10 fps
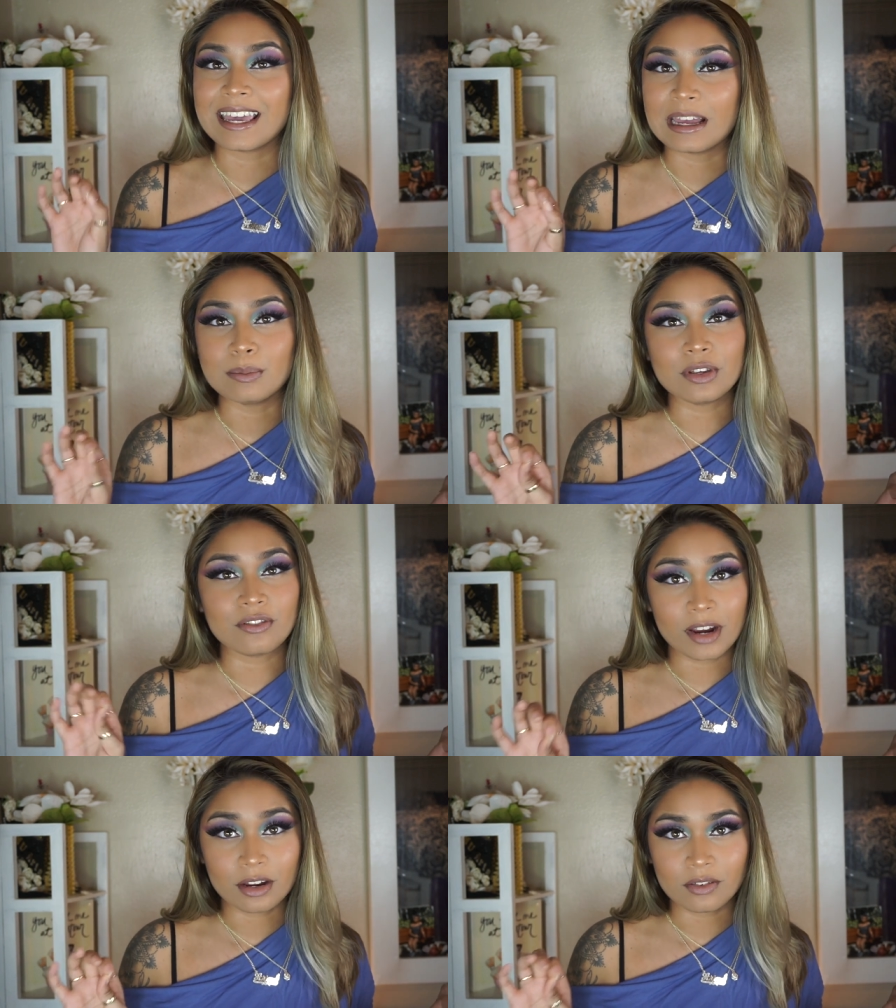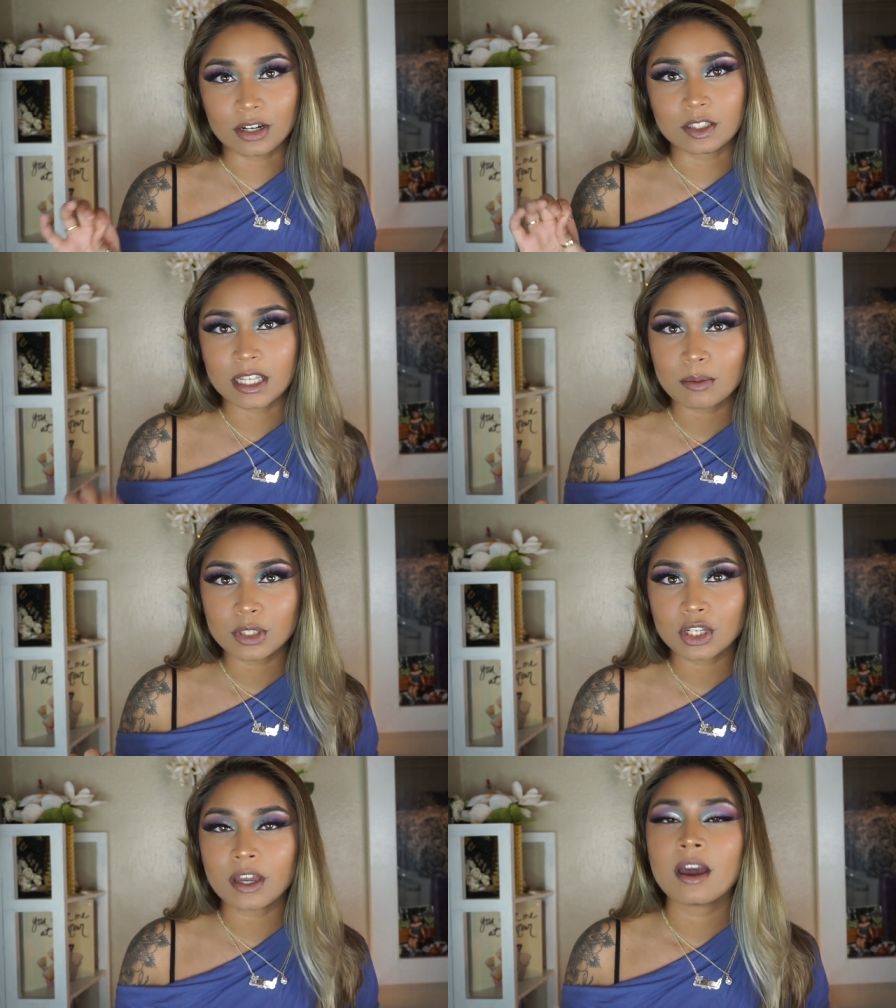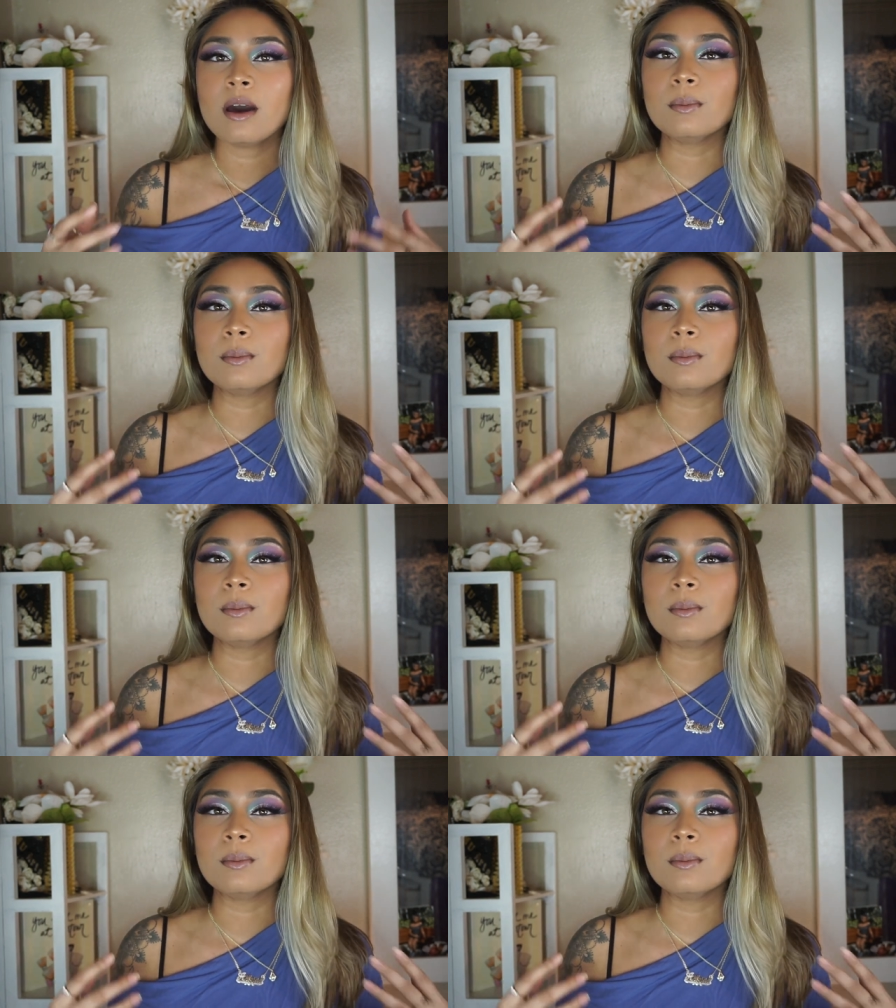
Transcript: it can be very, very damaging.